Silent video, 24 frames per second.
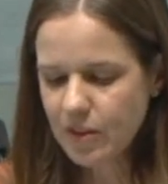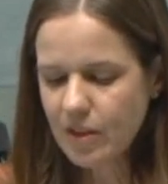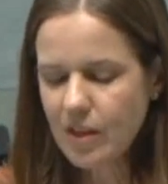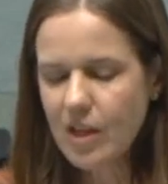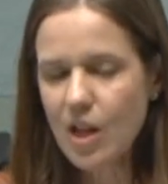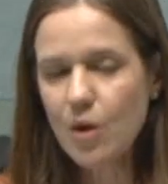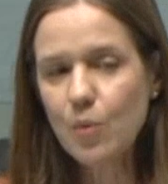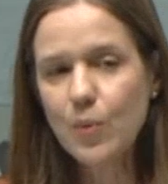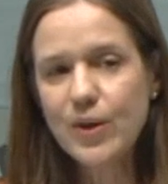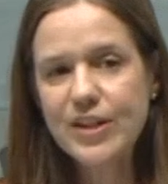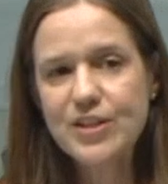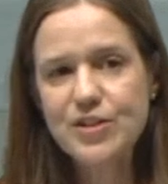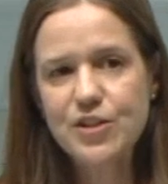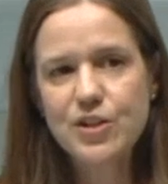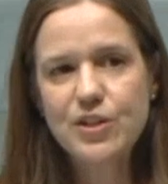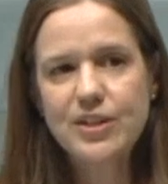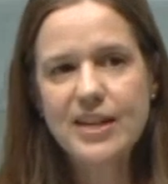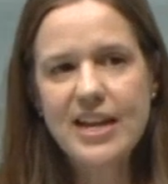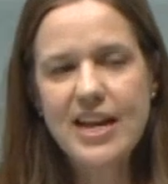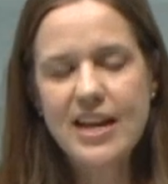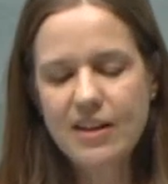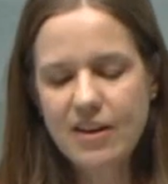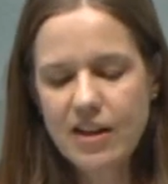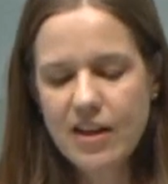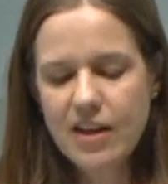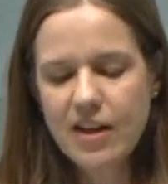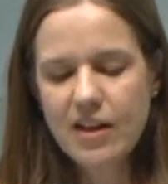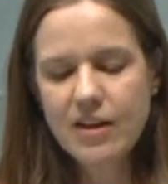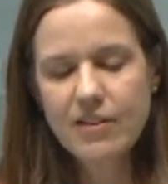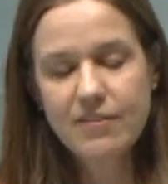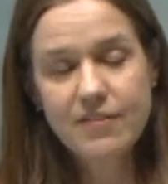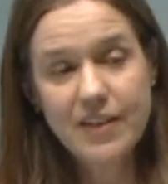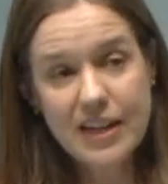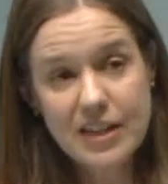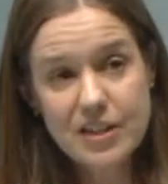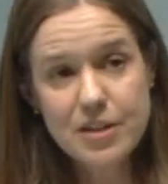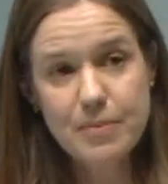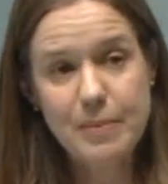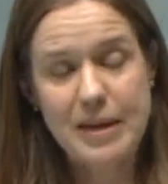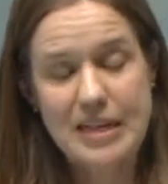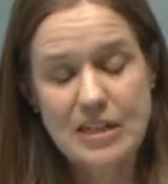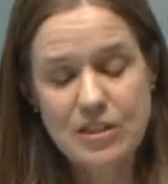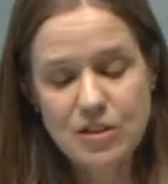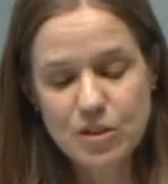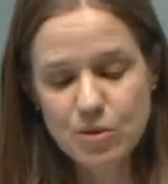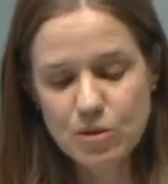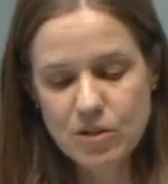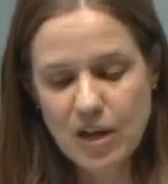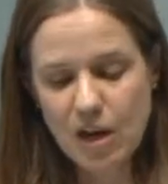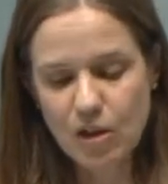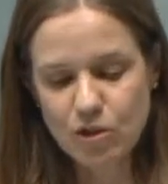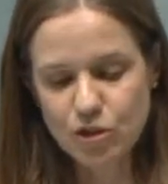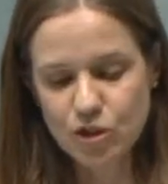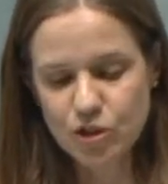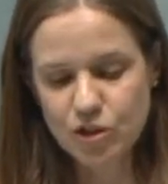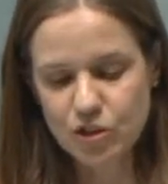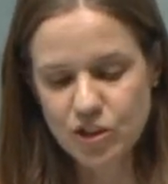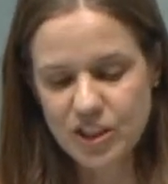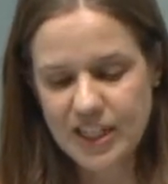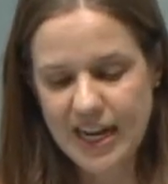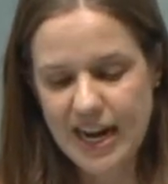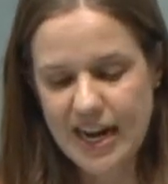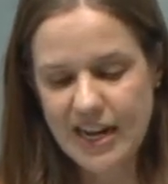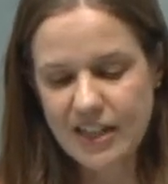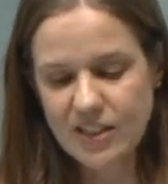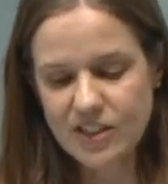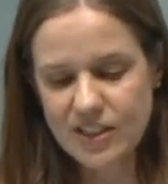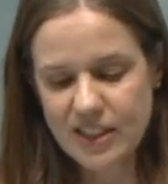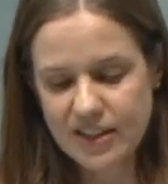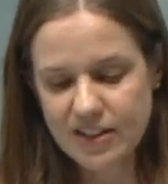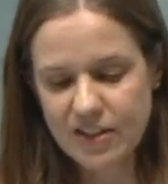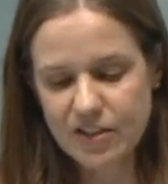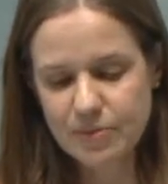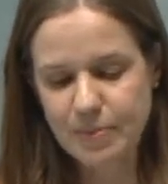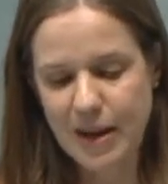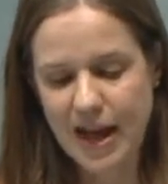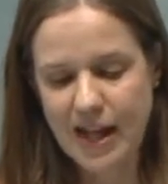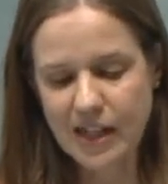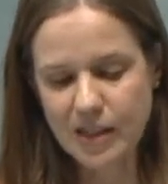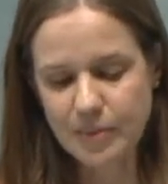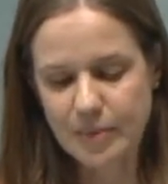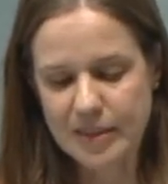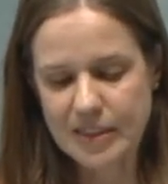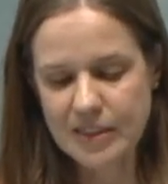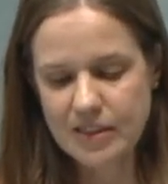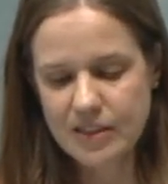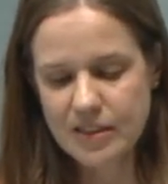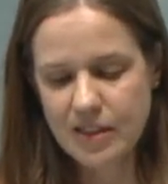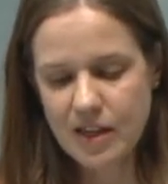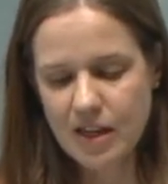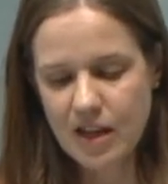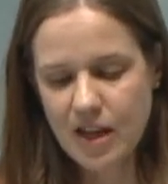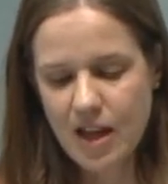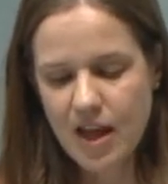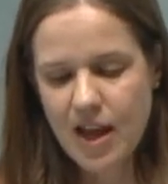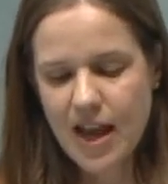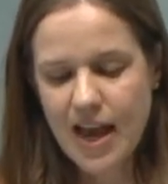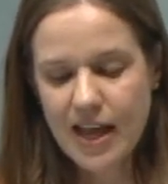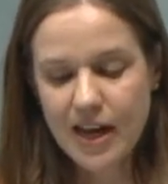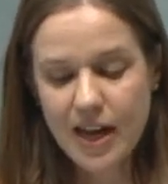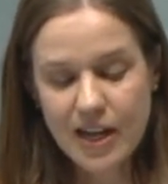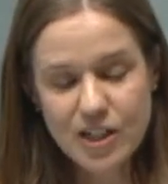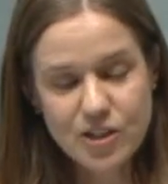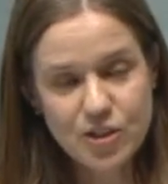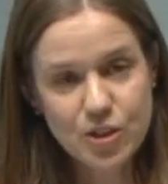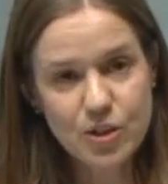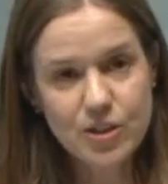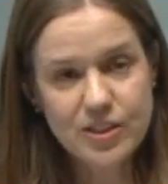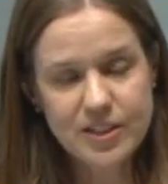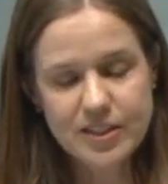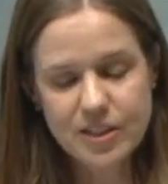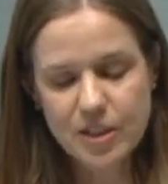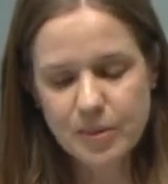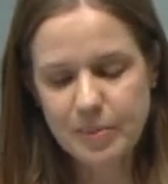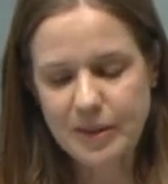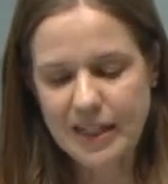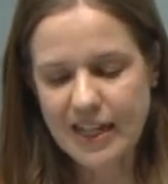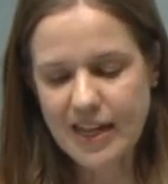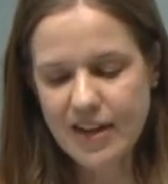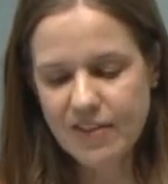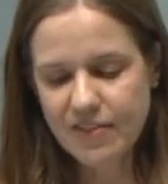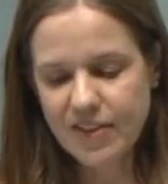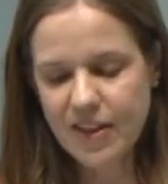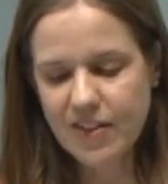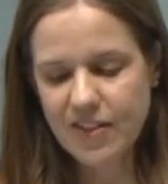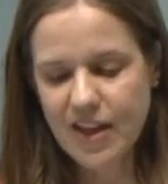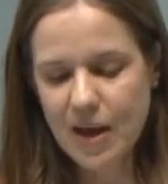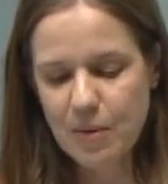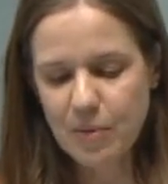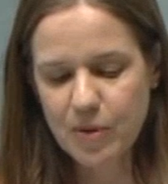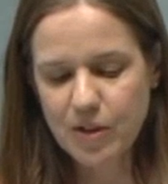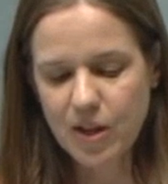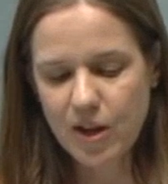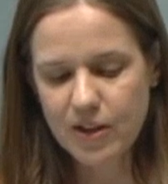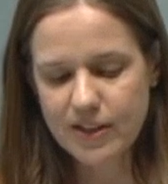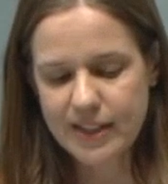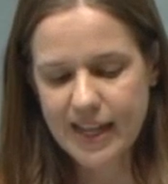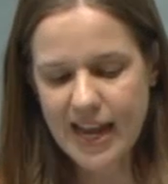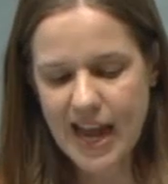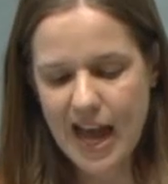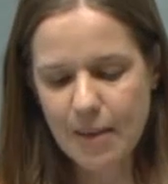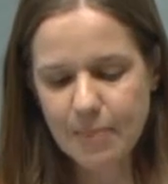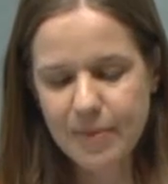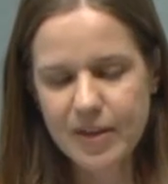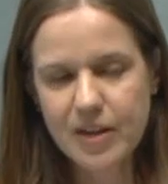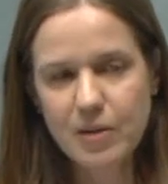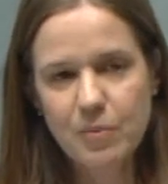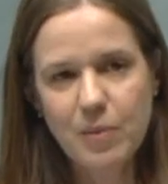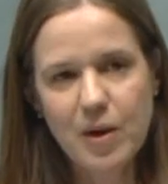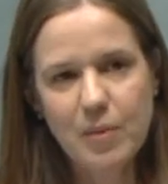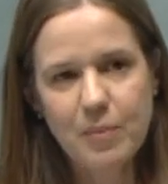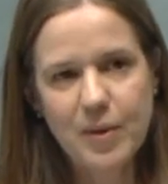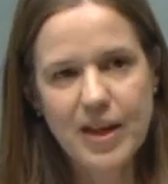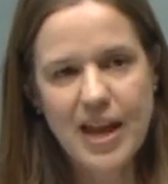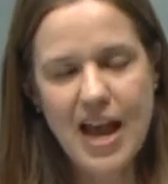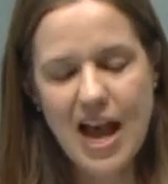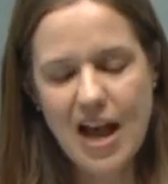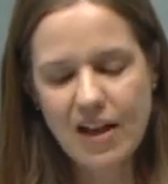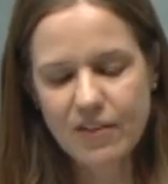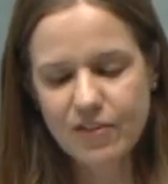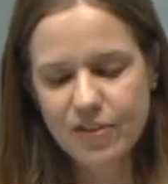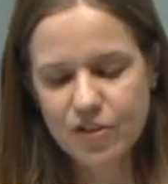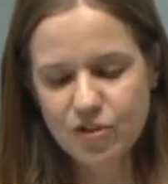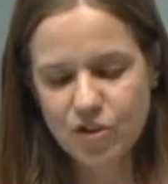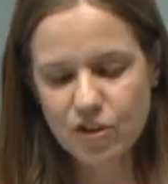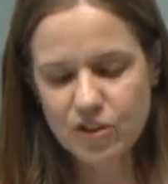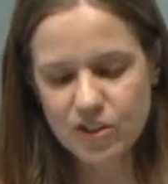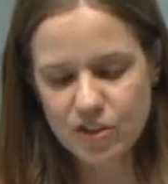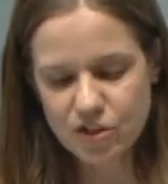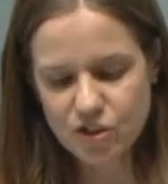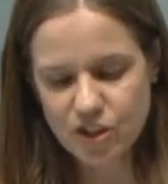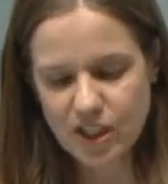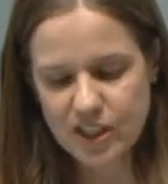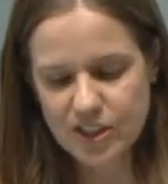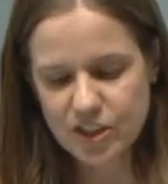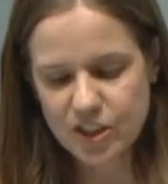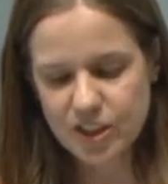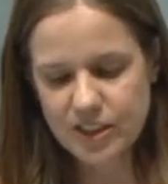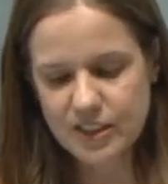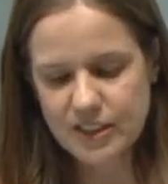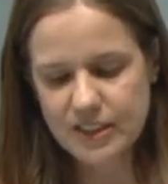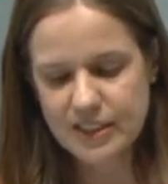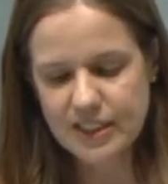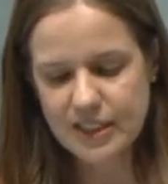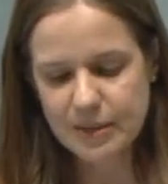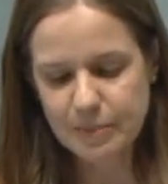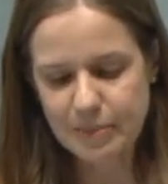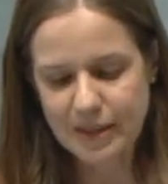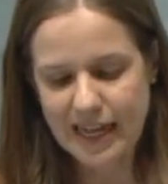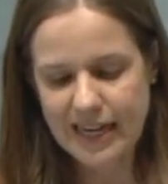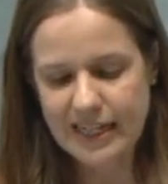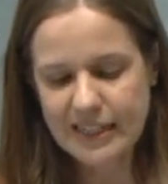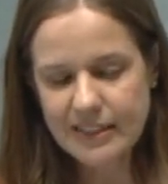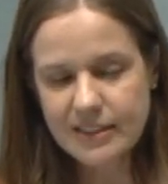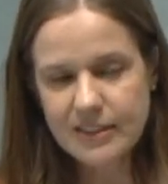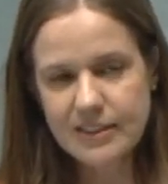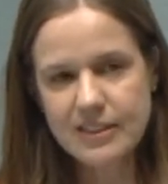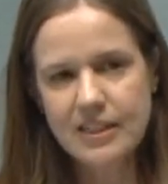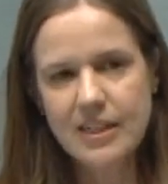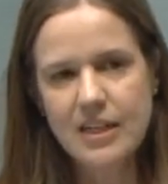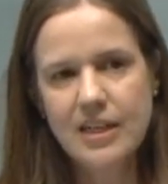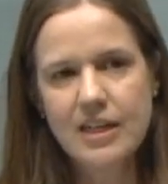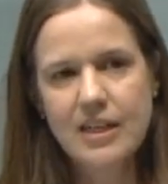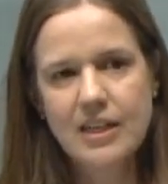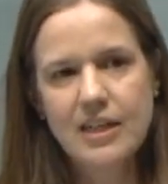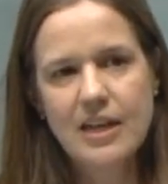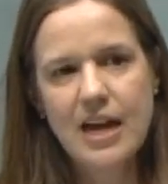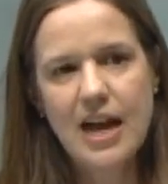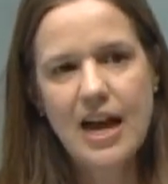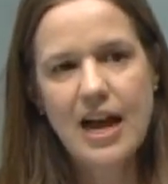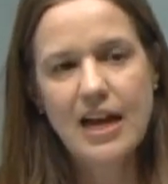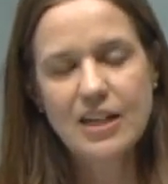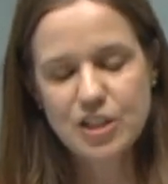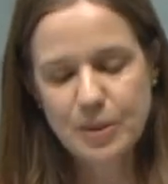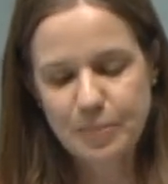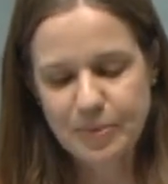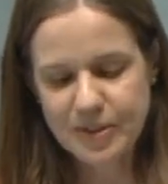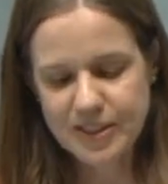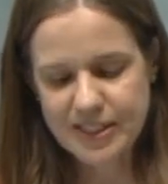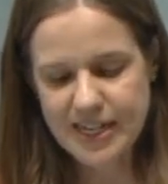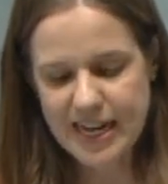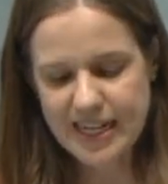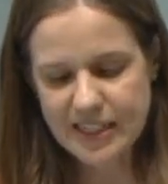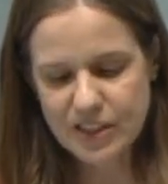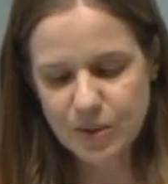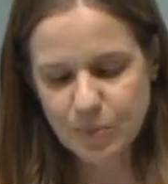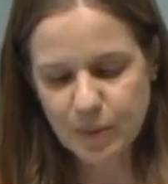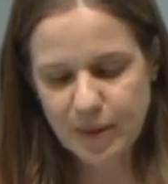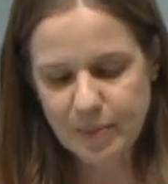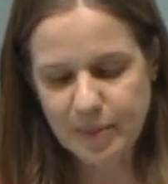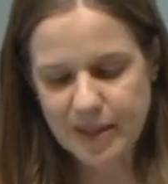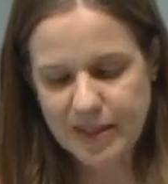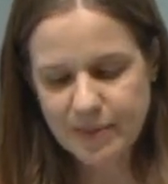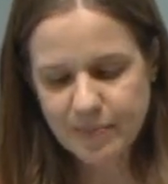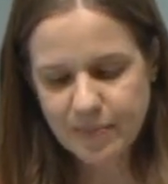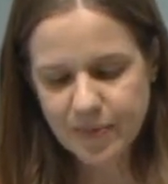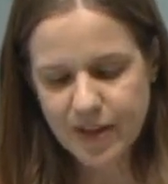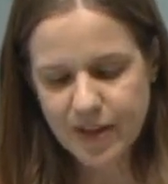We do need fundamental cultural change in this parliament, and I do still believe that that will only happen when we have stronger structures in place to protect women,